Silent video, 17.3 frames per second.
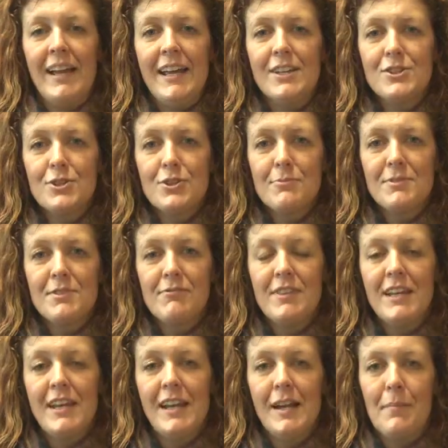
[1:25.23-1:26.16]
In terms of
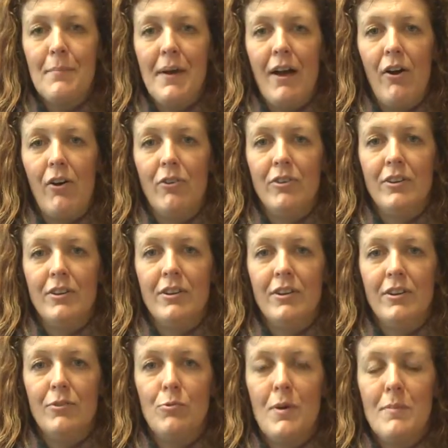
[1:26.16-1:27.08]
thinking about
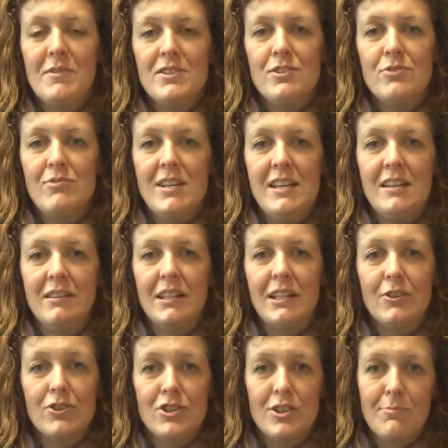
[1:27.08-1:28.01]
women's unique
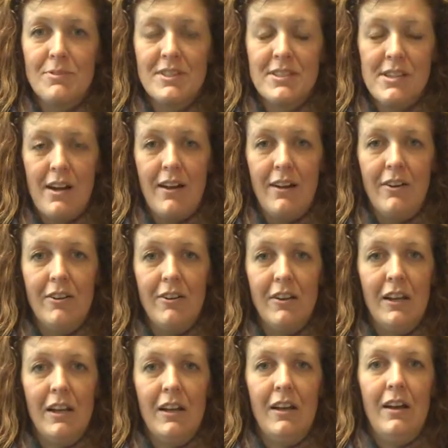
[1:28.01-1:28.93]
leadership
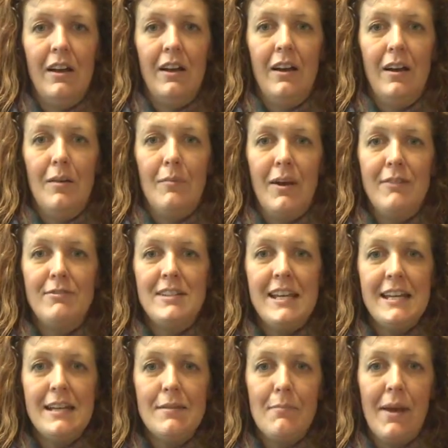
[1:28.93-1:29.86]
style, I've
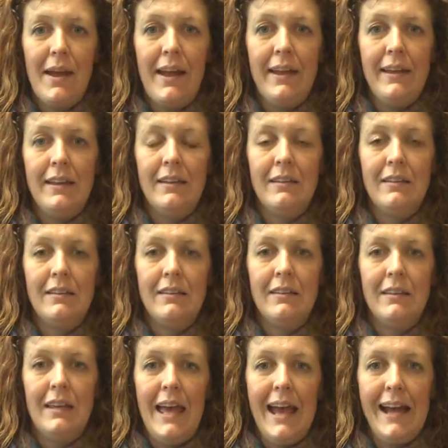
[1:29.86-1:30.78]
taken my
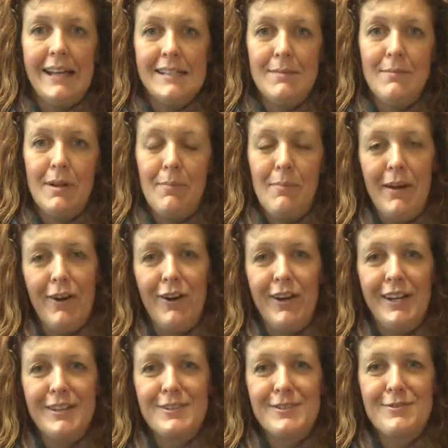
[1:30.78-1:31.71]
academic
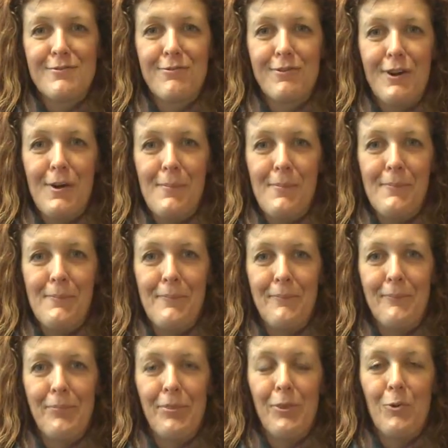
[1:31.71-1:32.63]
bearings from
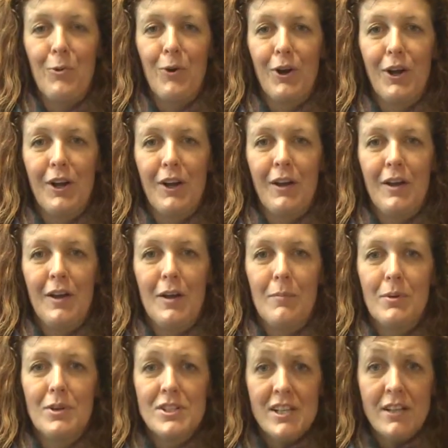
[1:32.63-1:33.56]
the work
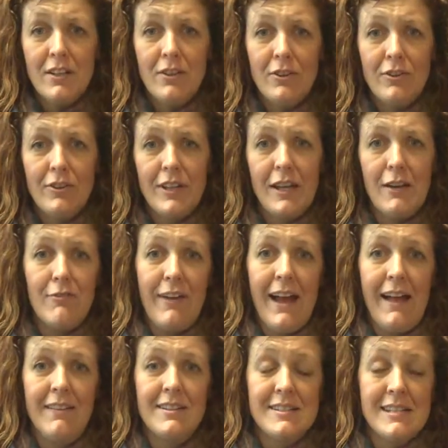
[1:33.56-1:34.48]
particularly of
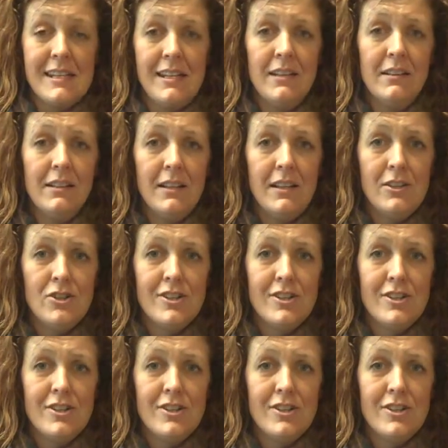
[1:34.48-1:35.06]
Alice Eagley.